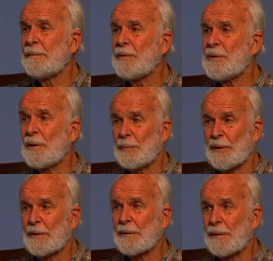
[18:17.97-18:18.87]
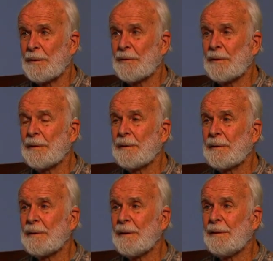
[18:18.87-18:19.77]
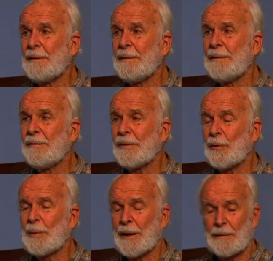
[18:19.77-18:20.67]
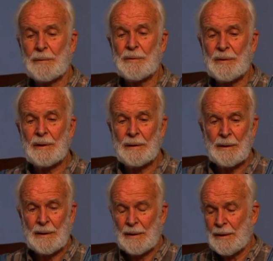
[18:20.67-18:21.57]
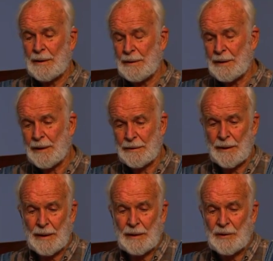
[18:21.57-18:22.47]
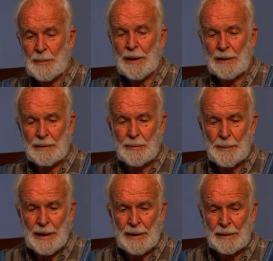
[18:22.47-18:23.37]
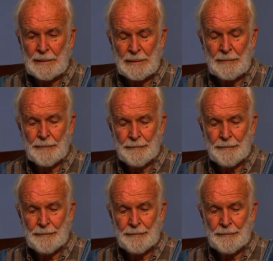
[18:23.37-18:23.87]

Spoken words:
she opened the closet and fell backwards, and he tied her hands behind her back, and